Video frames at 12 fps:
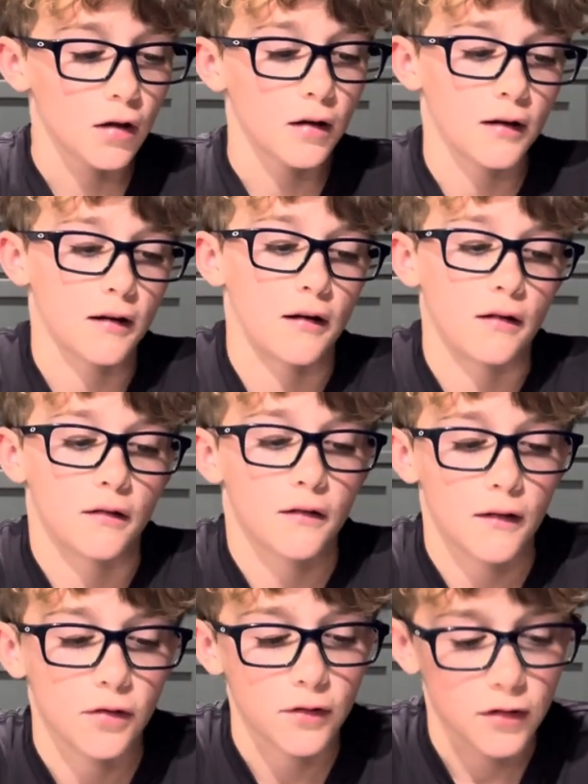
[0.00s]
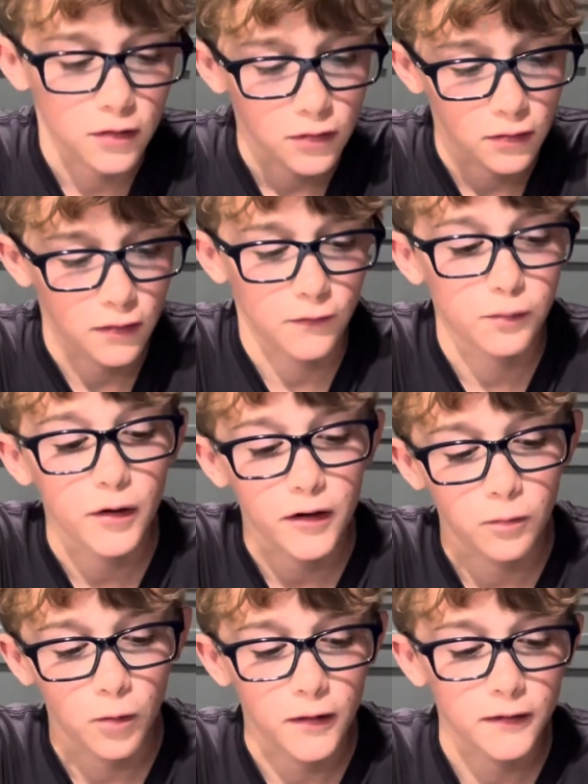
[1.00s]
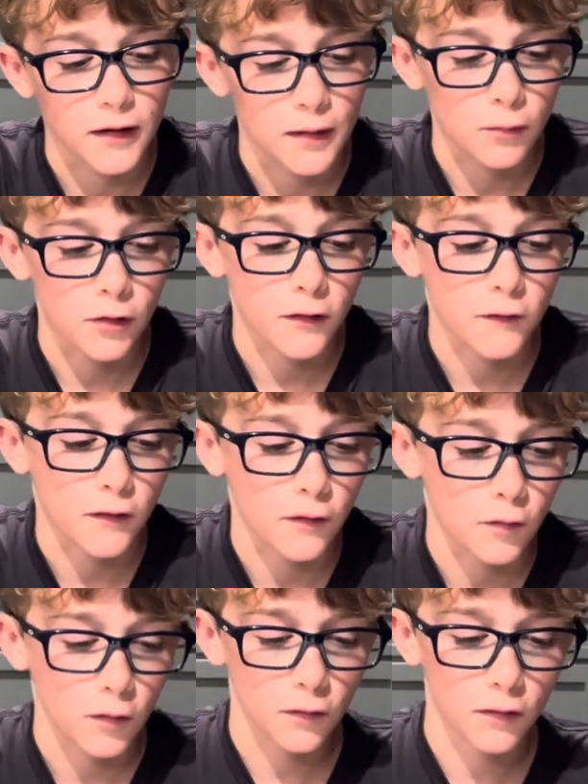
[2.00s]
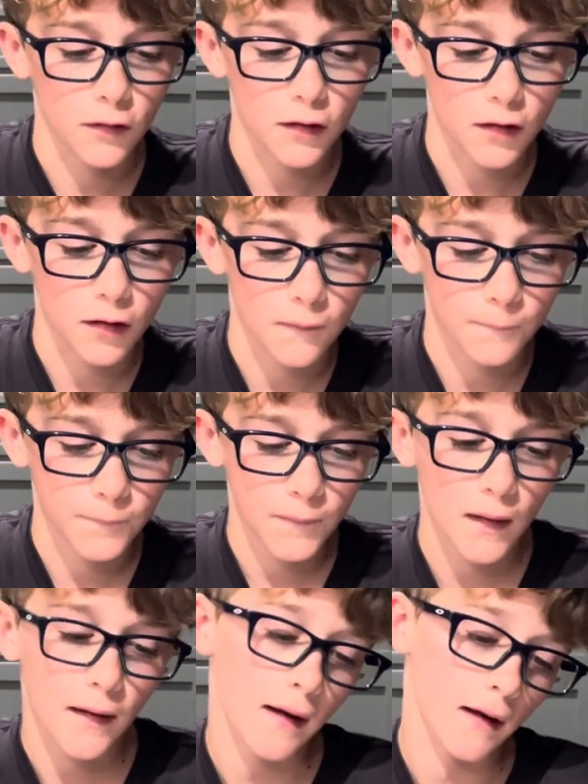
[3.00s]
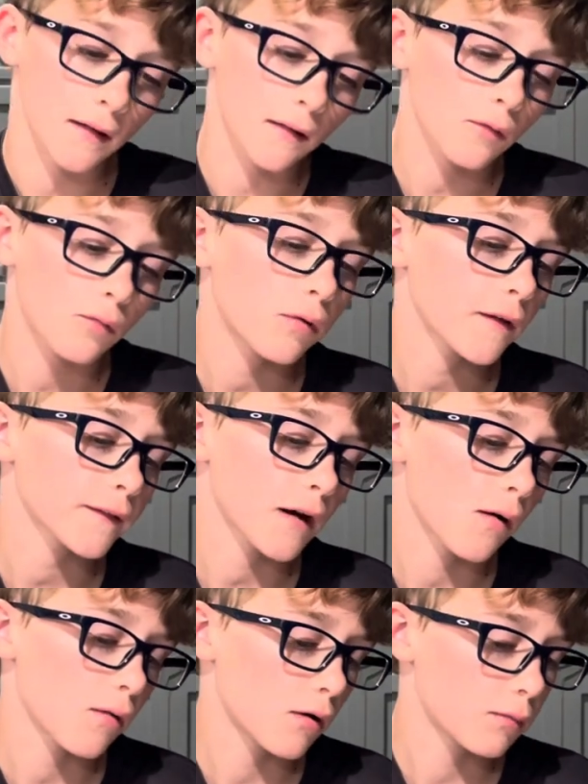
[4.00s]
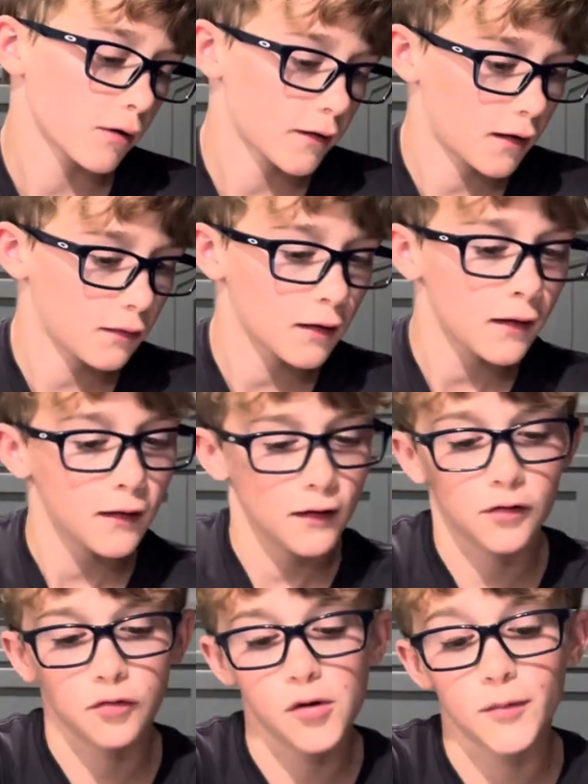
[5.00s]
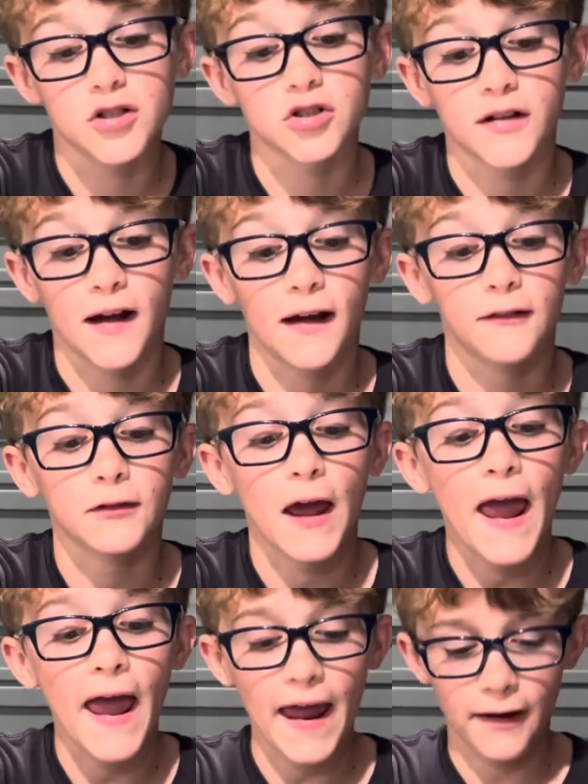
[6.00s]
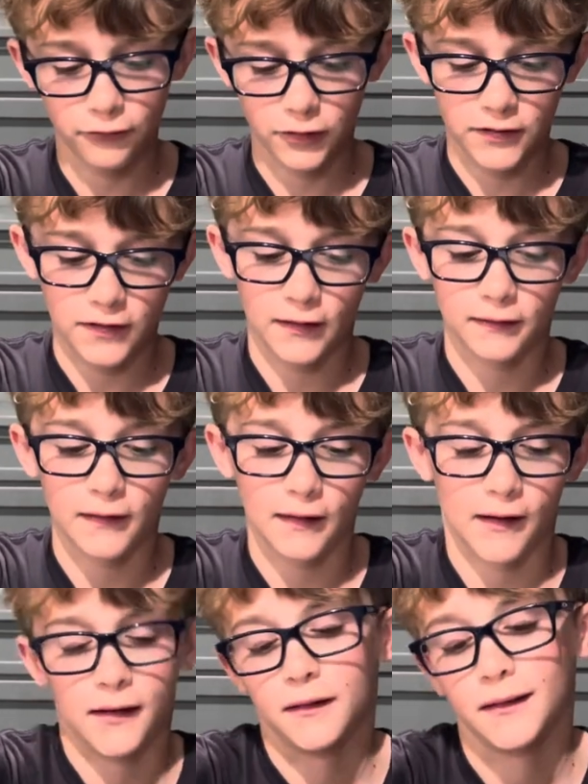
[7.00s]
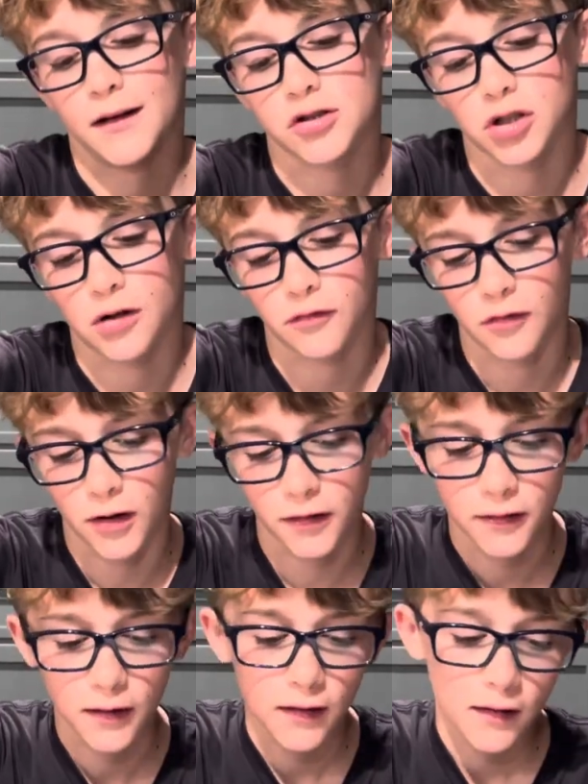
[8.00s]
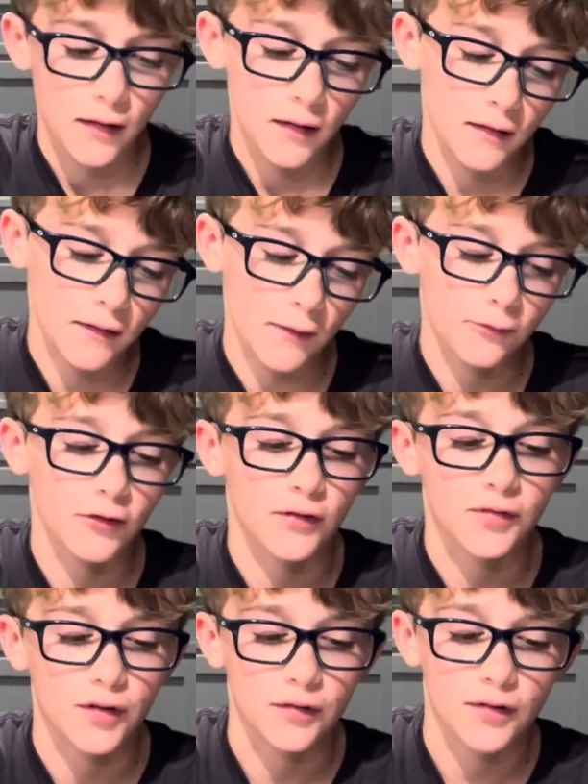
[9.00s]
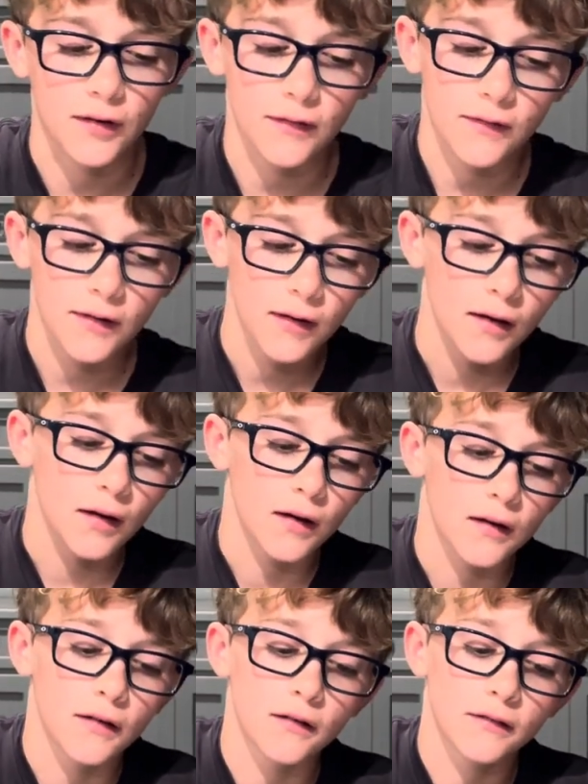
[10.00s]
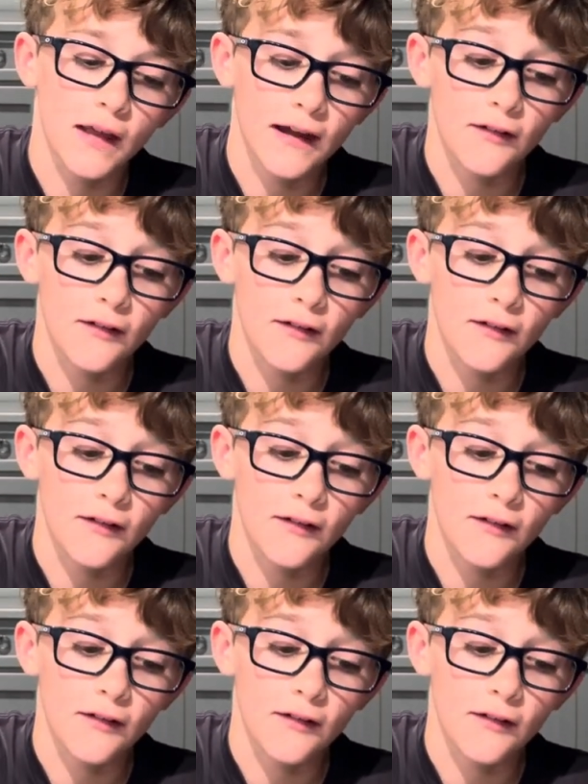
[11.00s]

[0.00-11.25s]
And Atletico have played one game loss, obviously. Yeah. And one thing I will point out is Real Madrid have everything they should have won, except for a few things. They